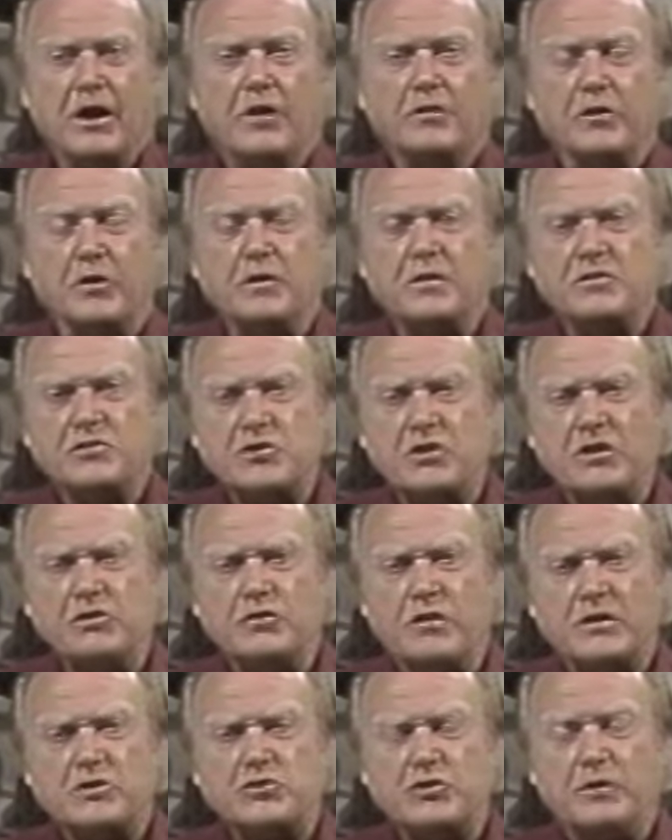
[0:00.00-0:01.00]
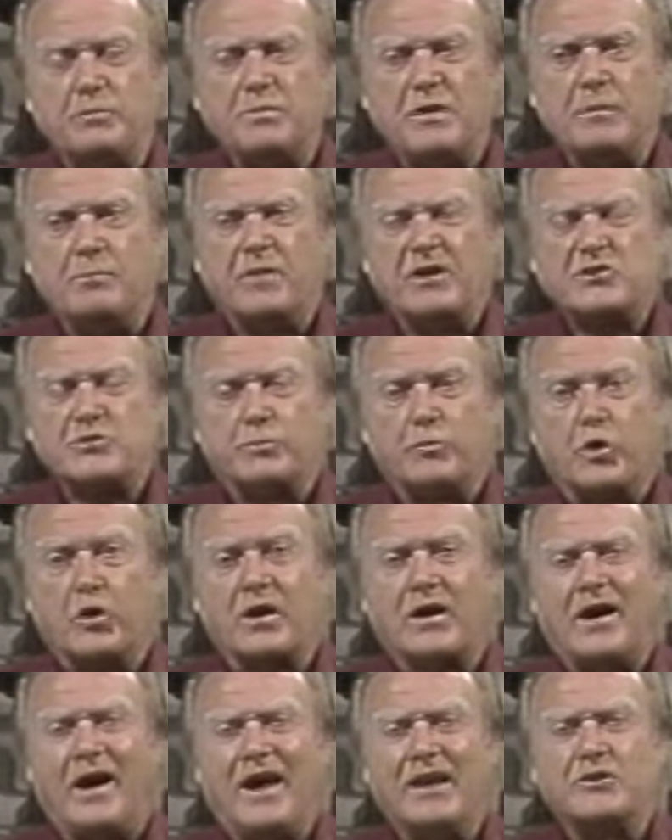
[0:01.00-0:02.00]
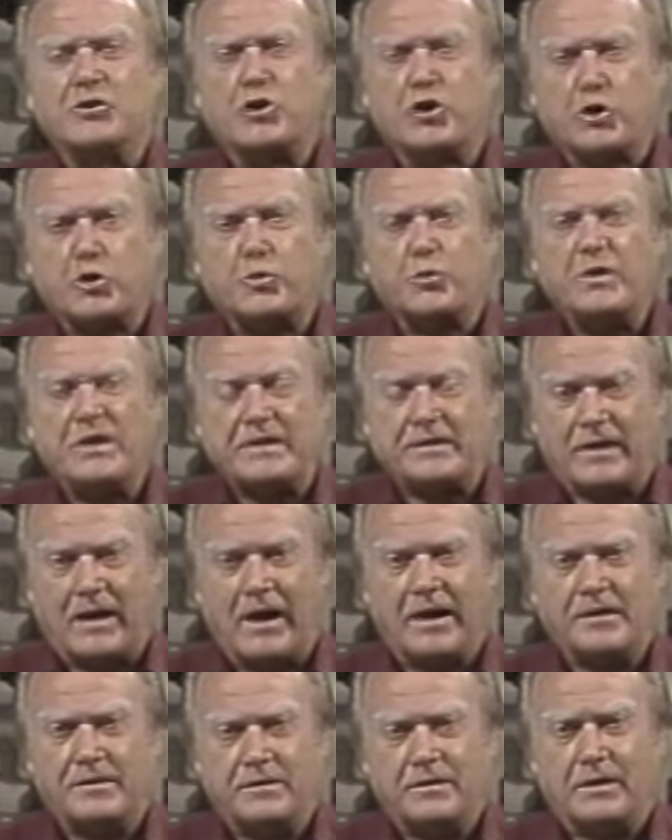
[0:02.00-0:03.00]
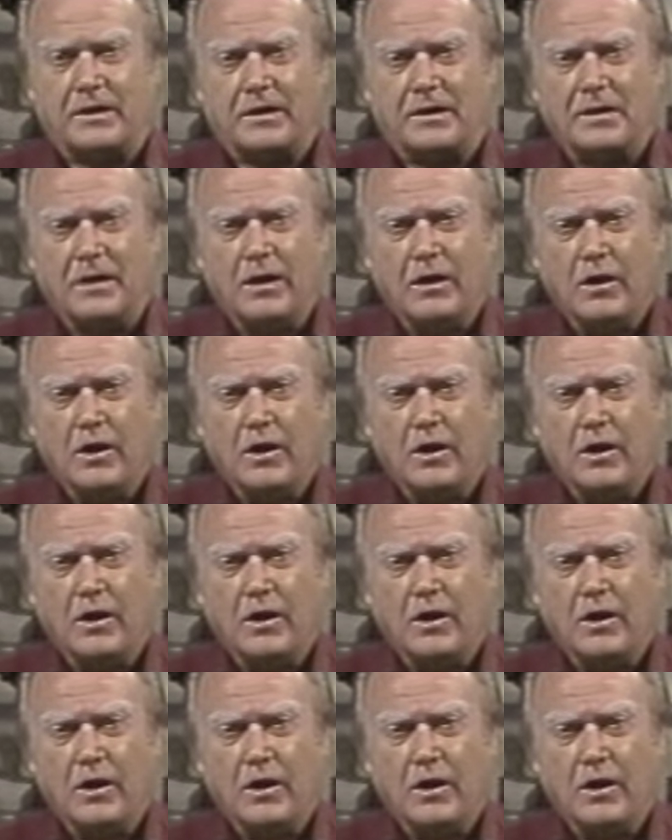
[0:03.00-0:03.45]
There, she, there should be much more concrete idea.